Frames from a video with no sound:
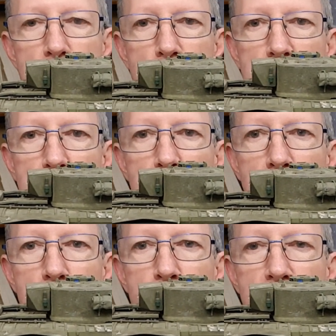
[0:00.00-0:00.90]
It was a
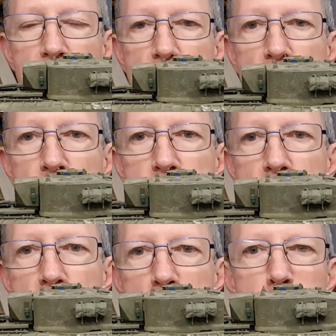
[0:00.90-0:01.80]
little bit of a
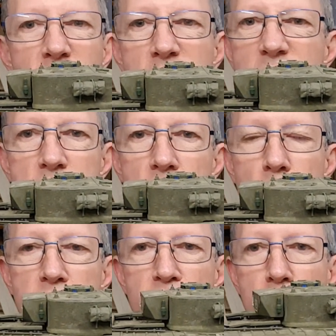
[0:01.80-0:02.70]
softer spackle
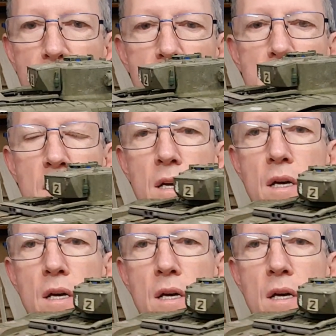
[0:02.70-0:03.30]
type of mix,